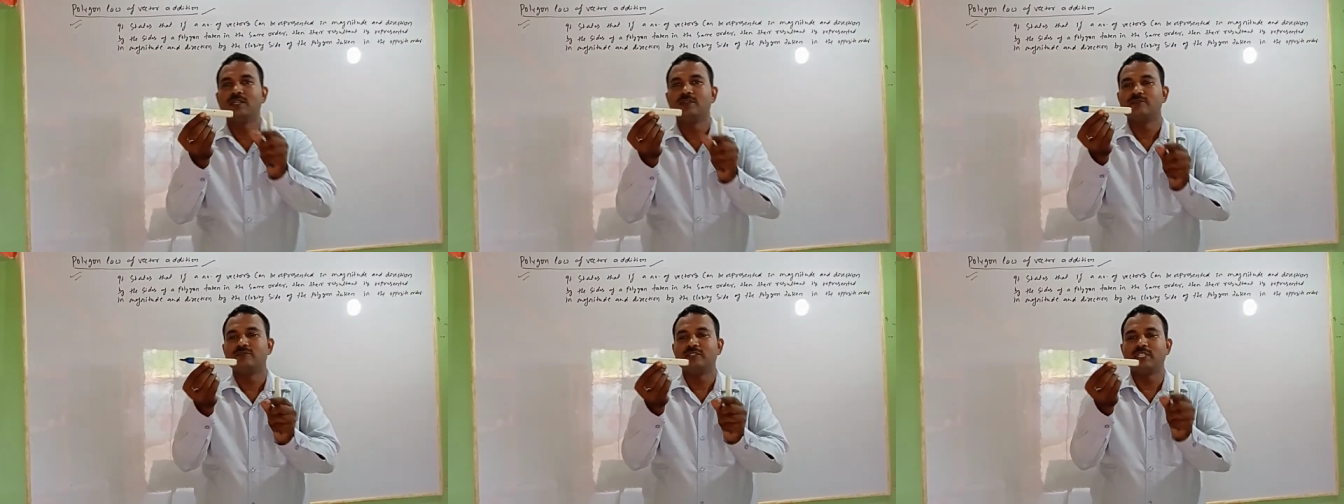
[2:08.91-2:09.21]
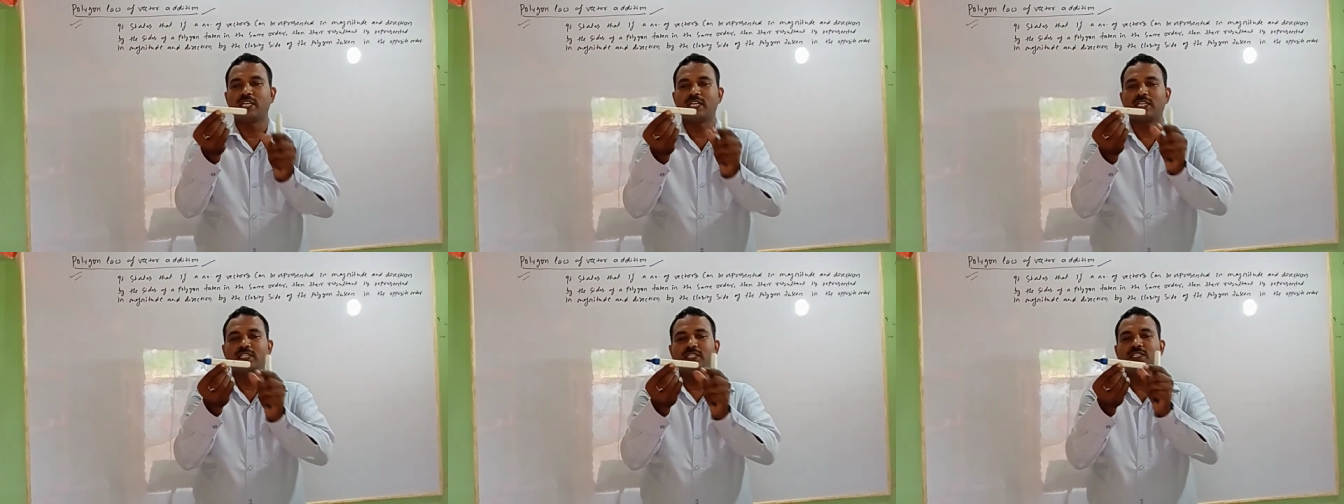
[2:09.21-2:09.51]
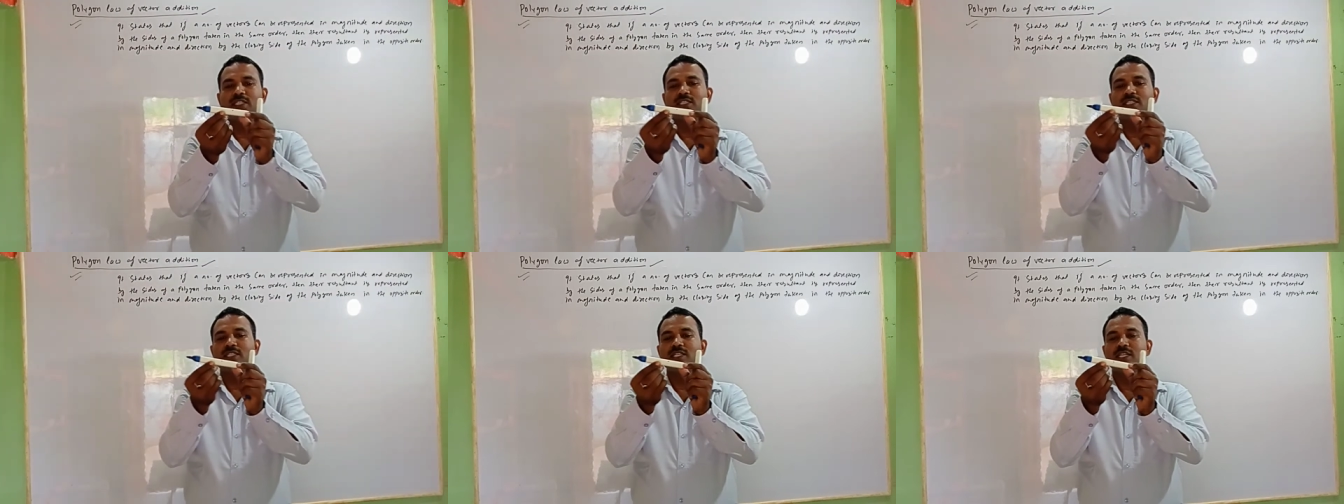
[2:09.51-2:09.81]

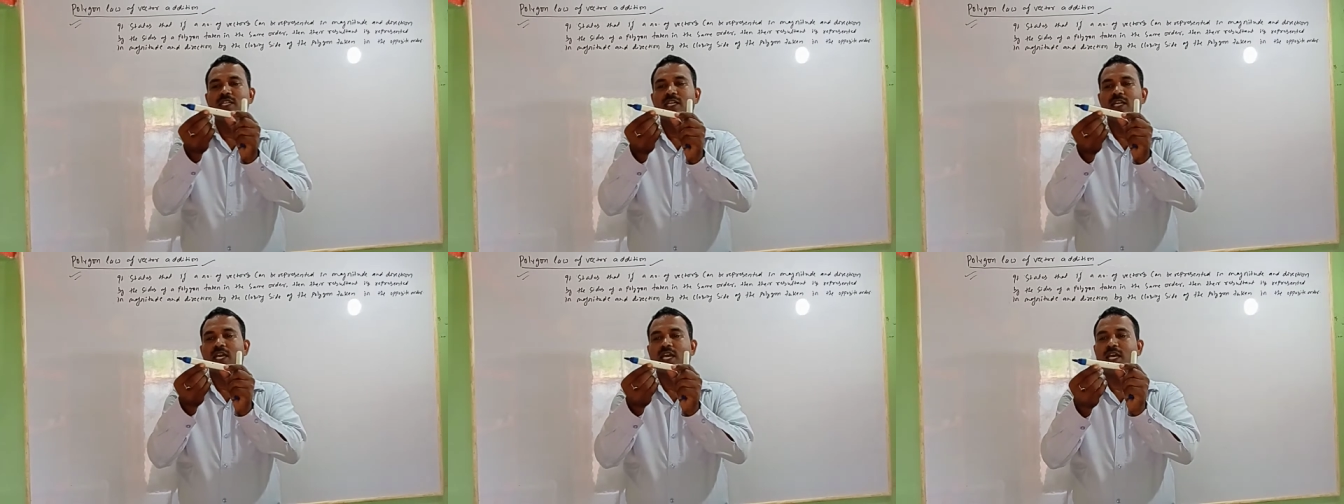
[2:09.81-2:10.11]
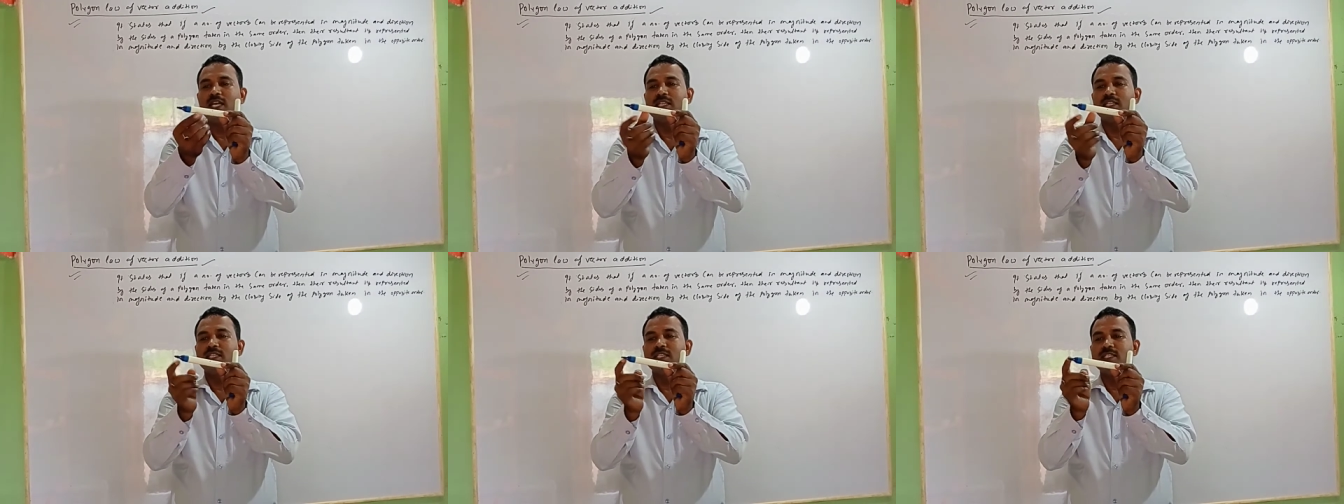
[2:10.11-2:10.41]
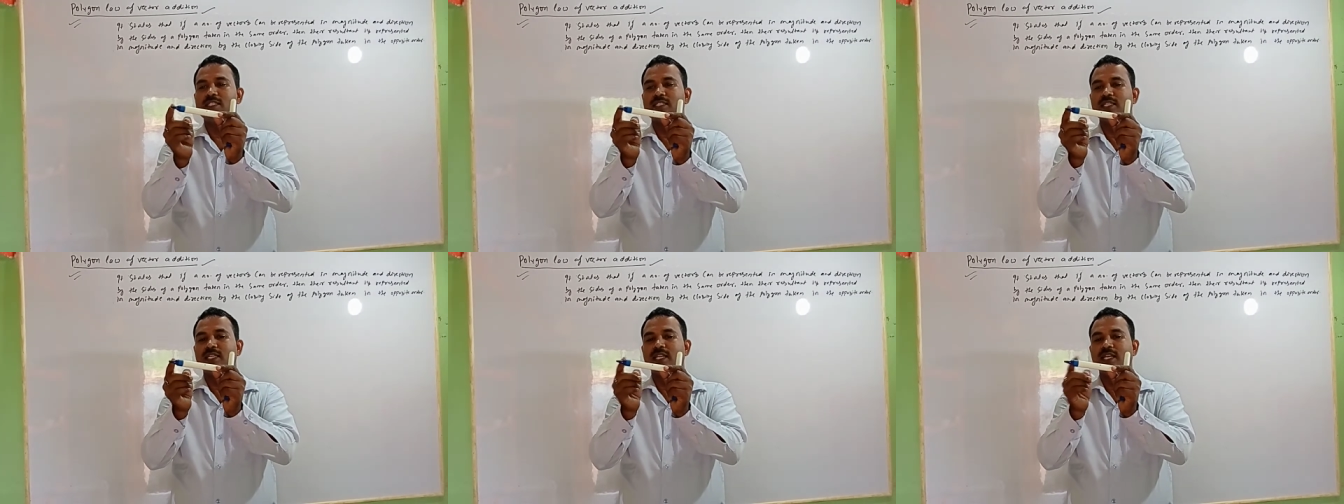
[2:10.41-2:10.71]
vectors and
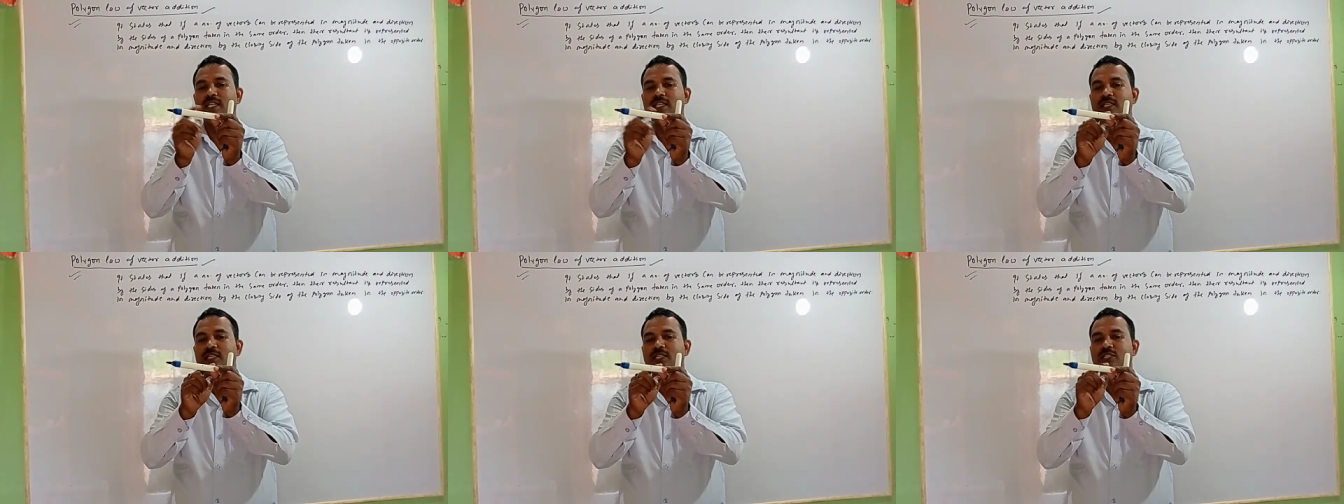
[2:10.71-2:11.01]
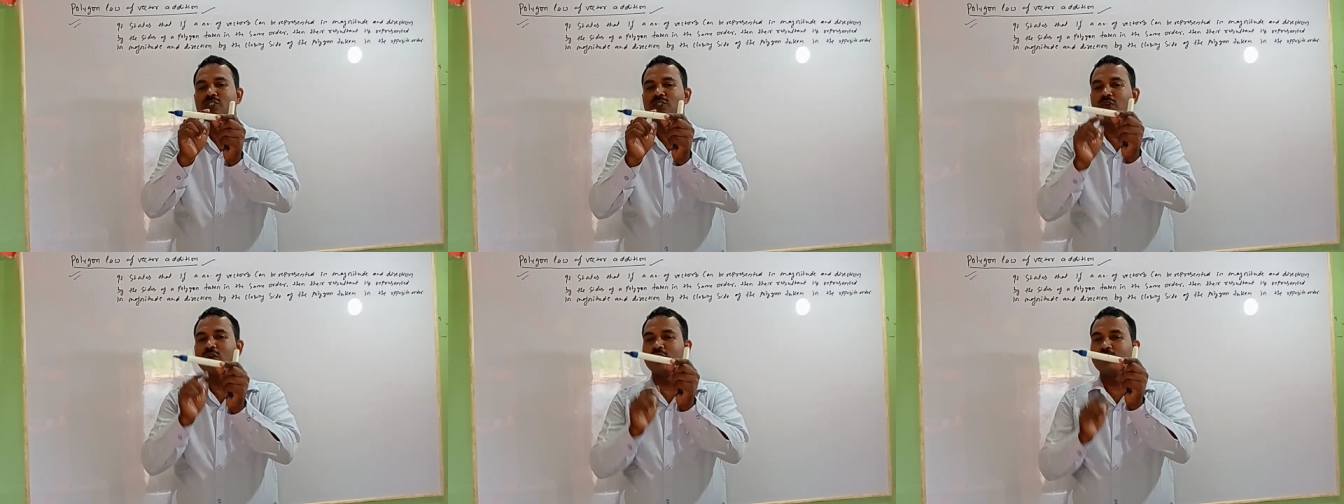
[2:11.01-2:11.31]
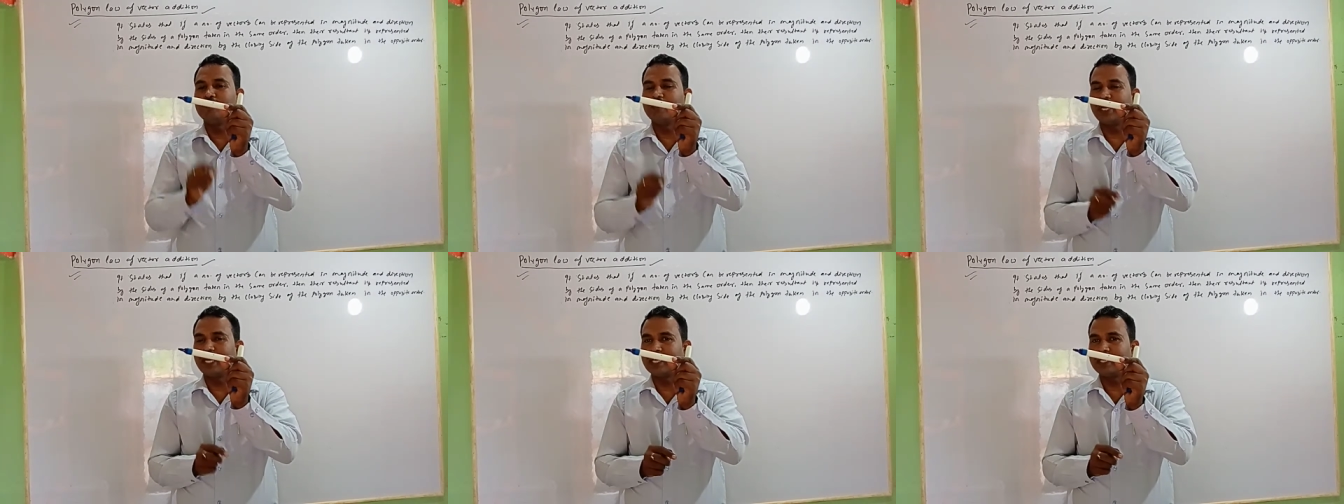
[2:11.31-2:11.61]
this length is called
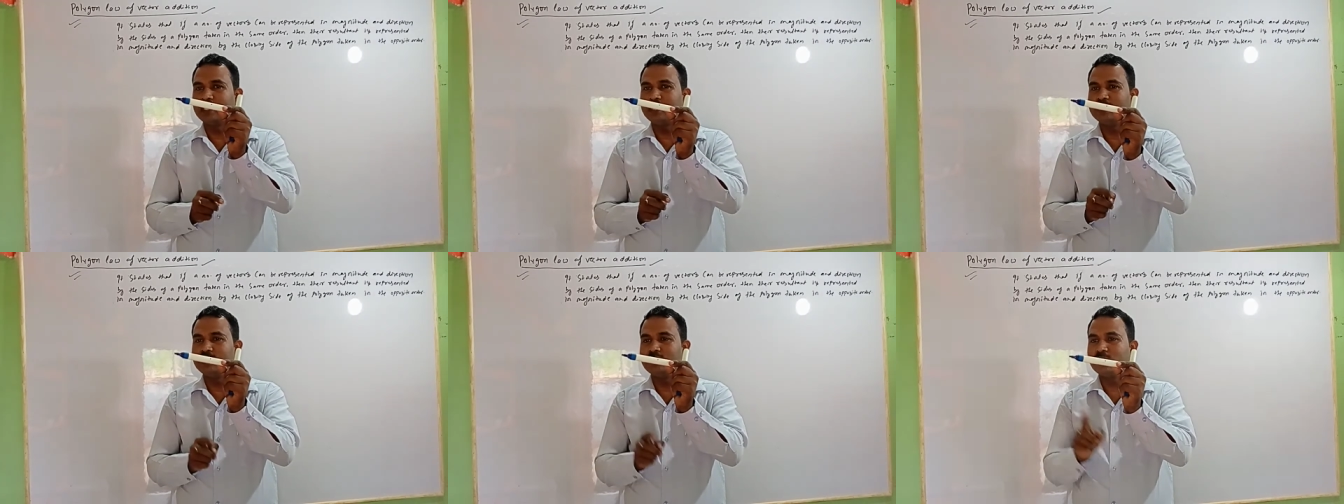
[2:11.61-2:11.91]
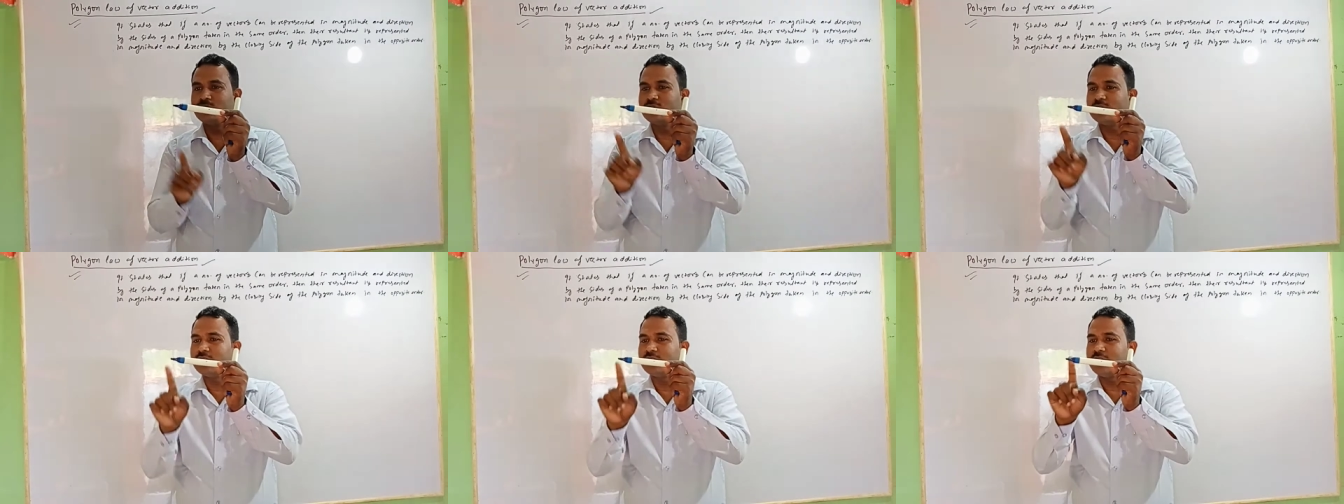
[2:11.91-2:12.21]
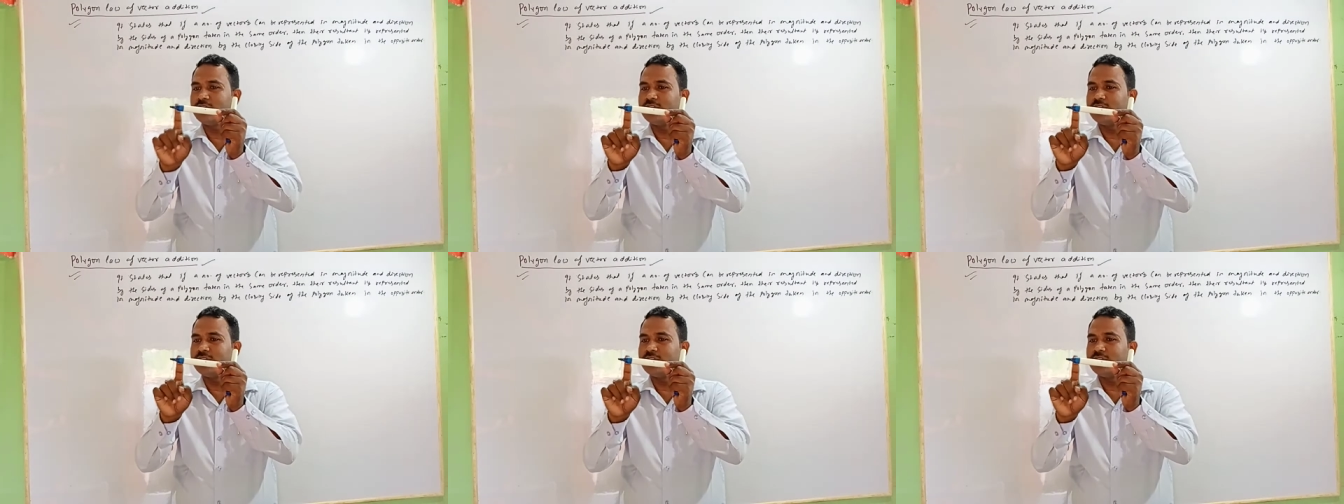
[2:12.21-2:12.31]
magnitude